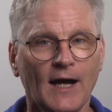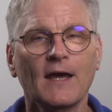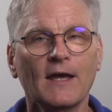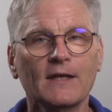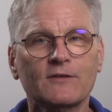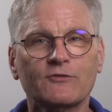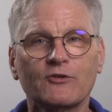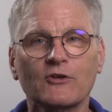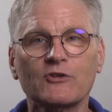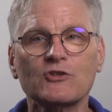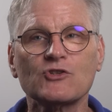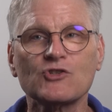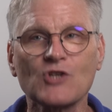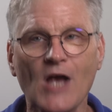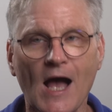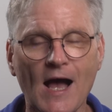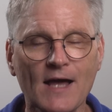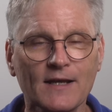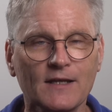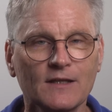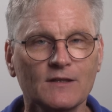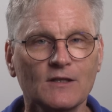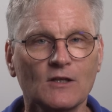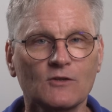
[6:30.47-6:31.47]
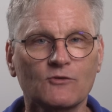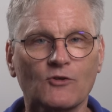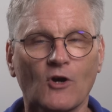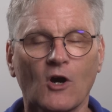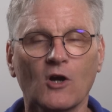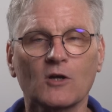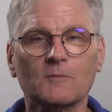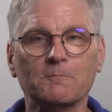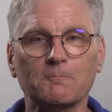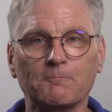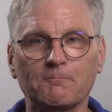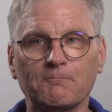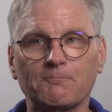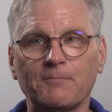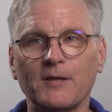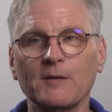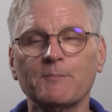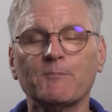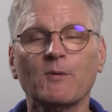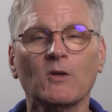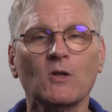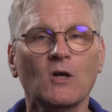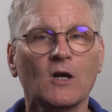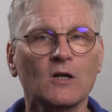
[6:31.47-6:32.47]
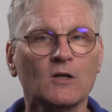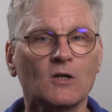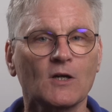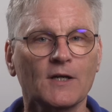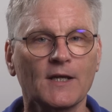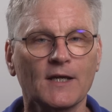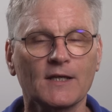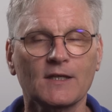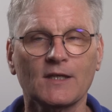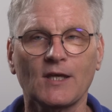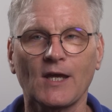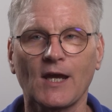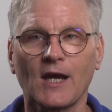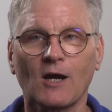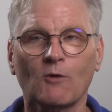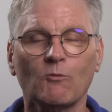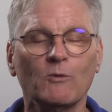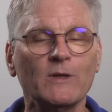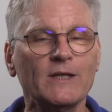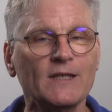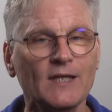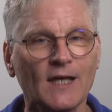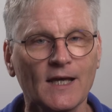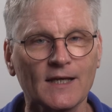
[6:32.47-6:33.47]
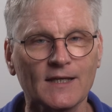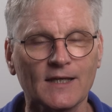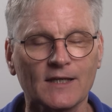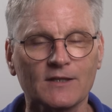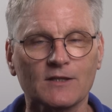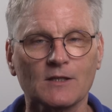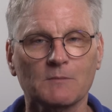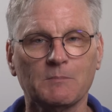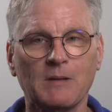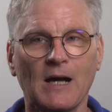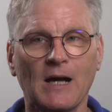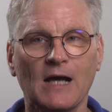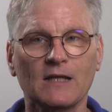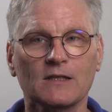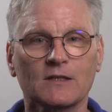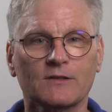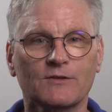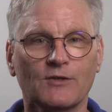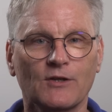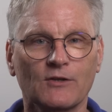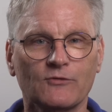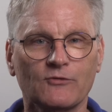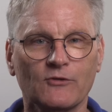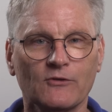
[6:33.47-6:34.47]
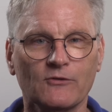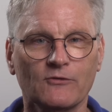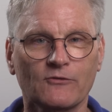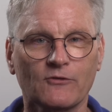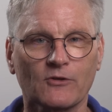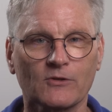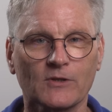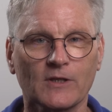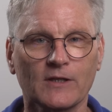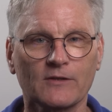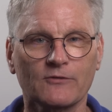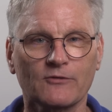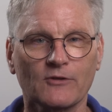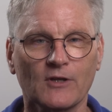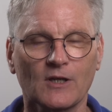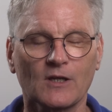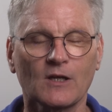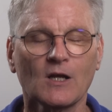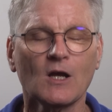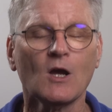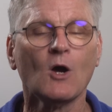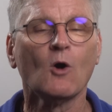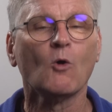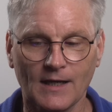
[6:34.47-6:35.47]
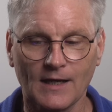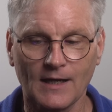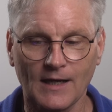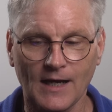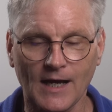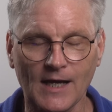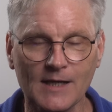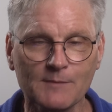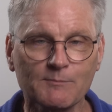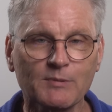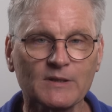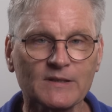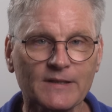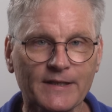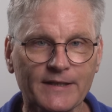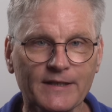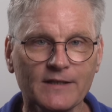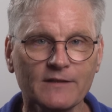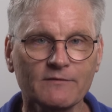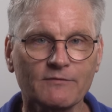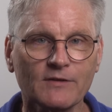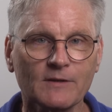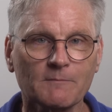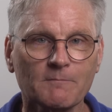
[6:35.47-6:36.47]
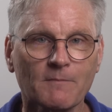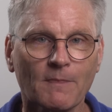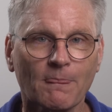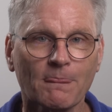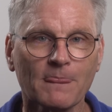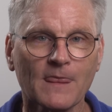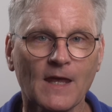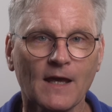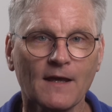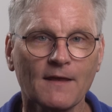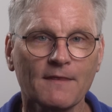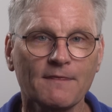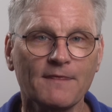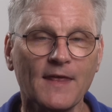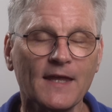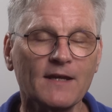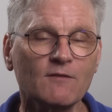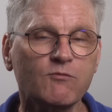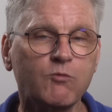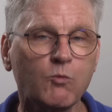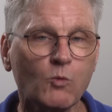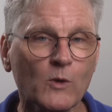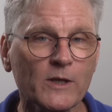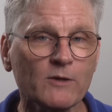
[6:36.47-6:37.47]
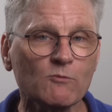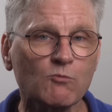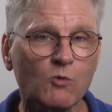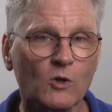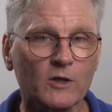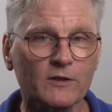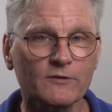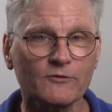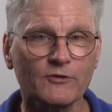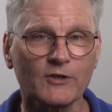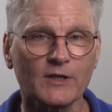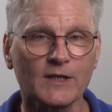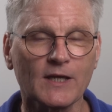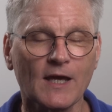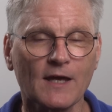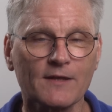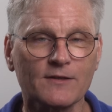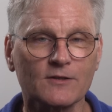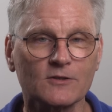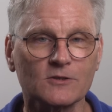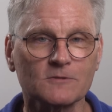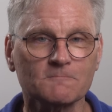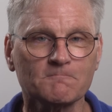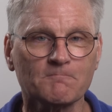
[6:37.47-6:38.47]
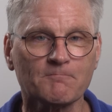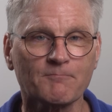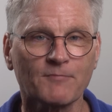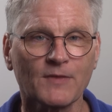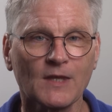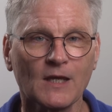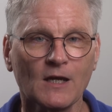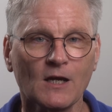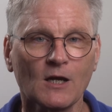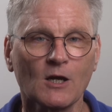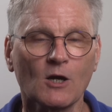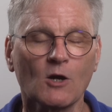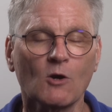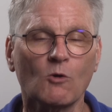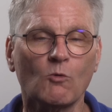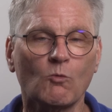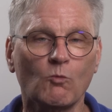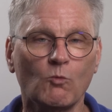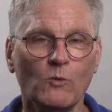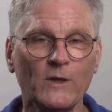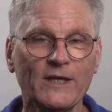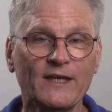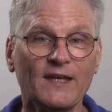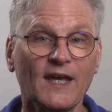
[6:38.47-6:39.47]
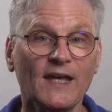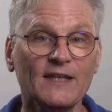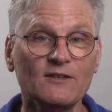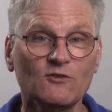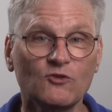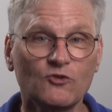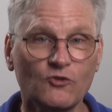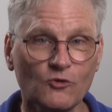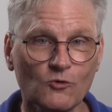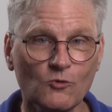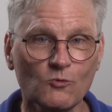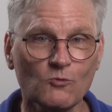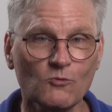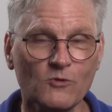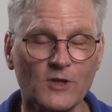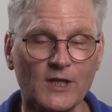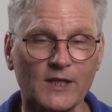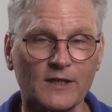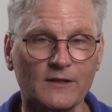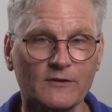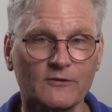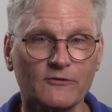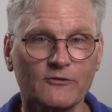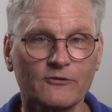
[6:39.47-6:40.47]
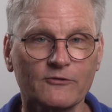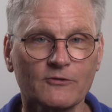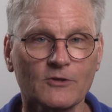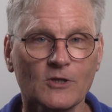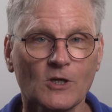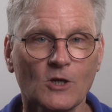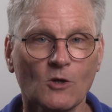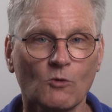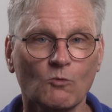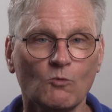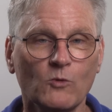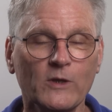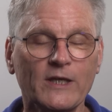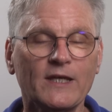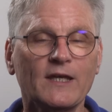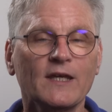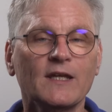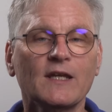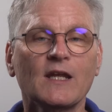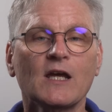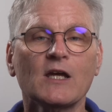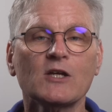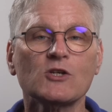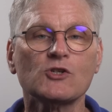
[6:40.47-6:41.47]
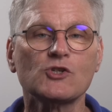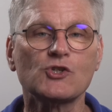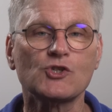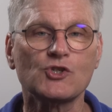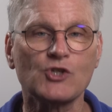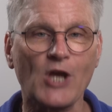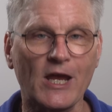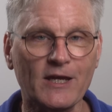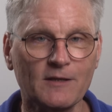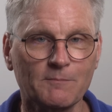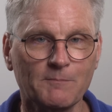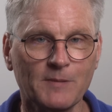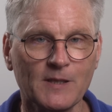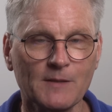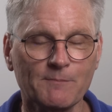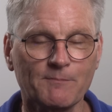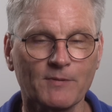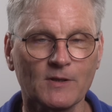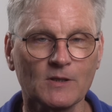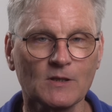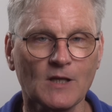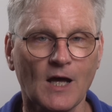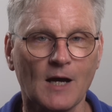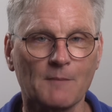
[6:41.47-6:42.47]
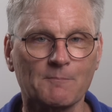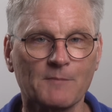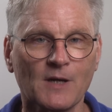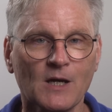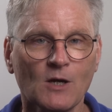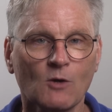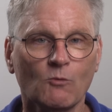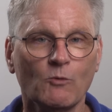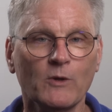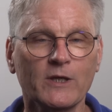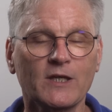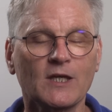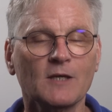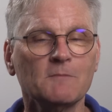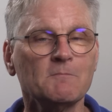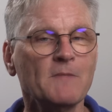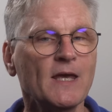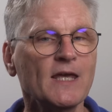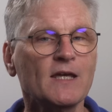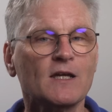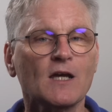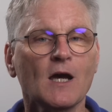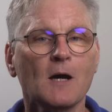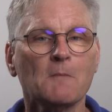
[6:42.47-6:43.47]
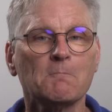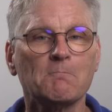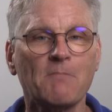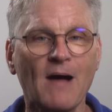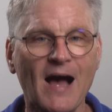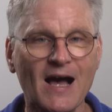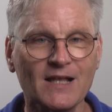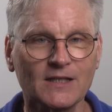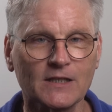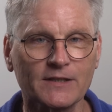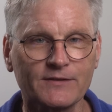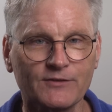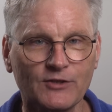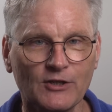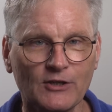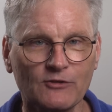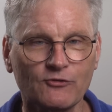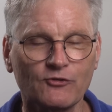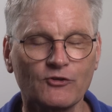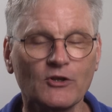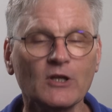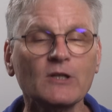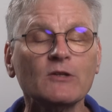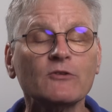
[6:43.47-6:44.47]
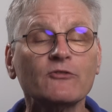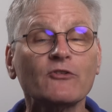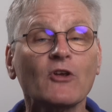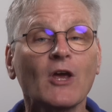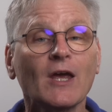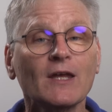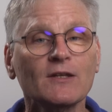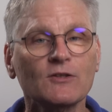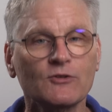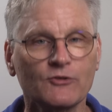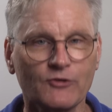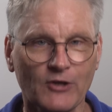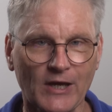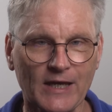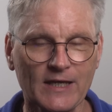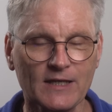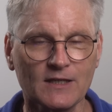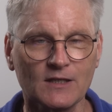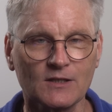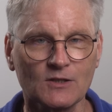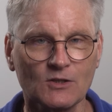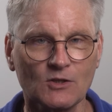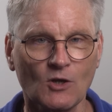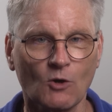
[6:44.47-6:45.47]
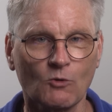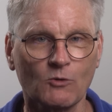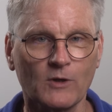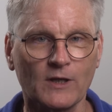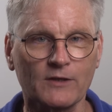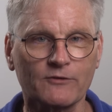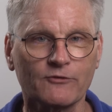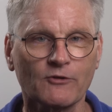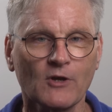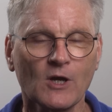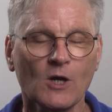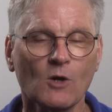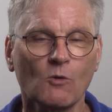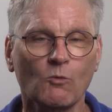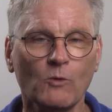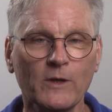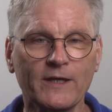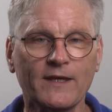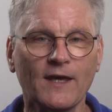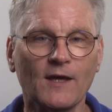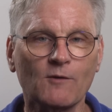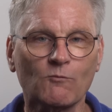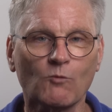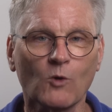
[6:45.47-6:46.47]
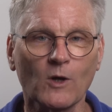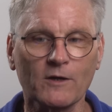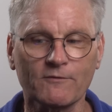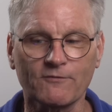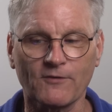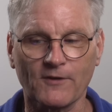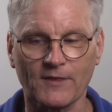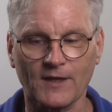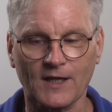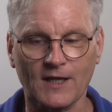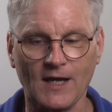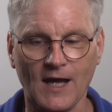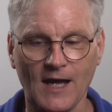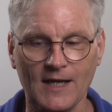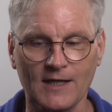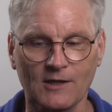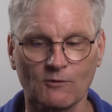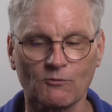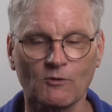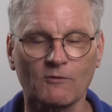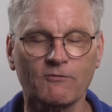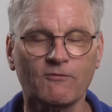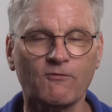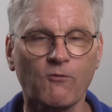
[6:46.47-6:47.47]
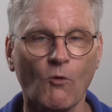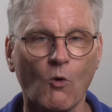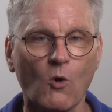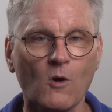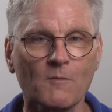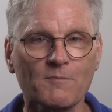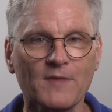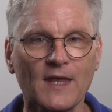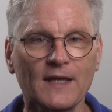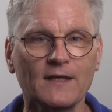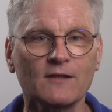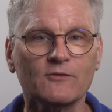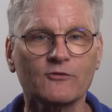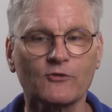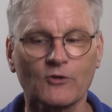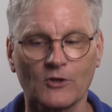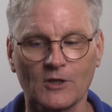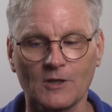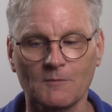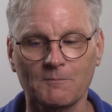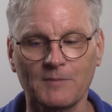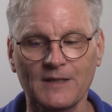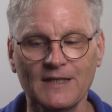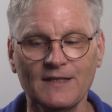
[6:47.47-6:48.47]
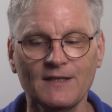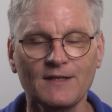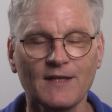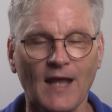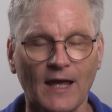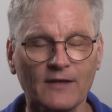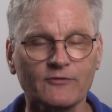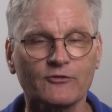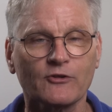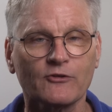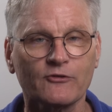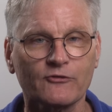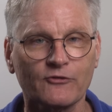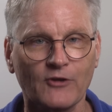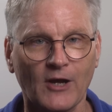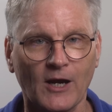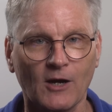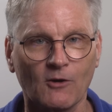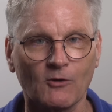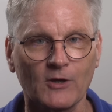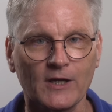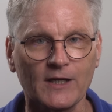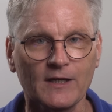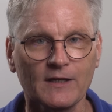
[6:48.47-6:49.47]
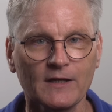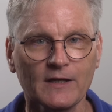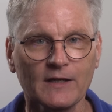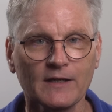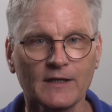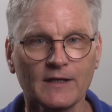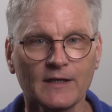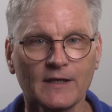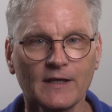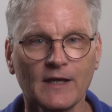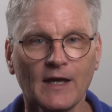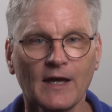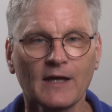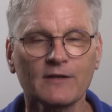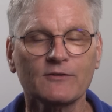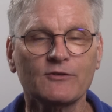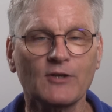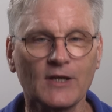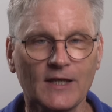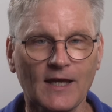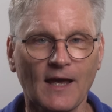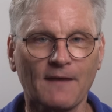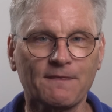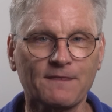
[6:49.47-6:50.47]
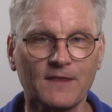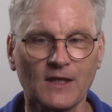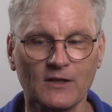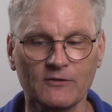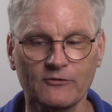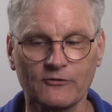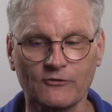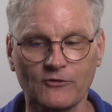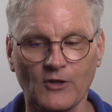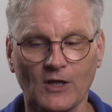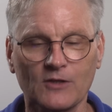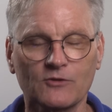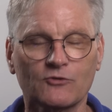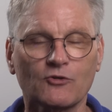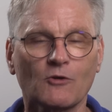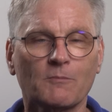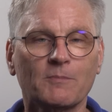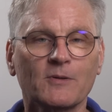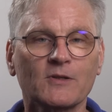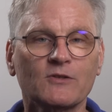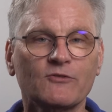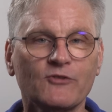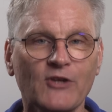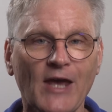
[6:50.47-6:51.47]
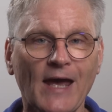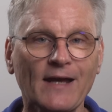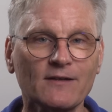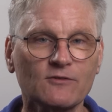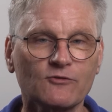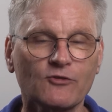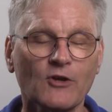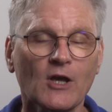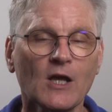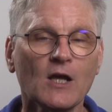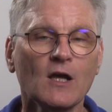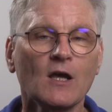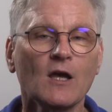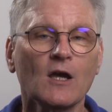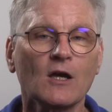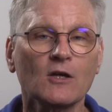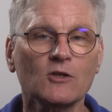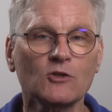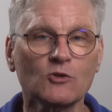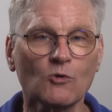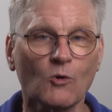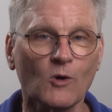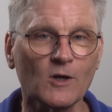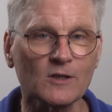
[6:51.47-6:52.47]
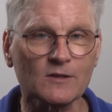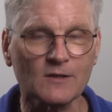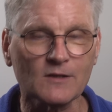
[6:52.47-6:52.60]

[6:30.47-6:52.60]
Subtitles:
It's a shot in the dark. People aren't going to care. We can't get the politicians to listen. I believe that if we work together, we can do this. We can shake people up. We can make politicians take notice. We can work for the kind of reform that is going to be necessary to get this done, to protect your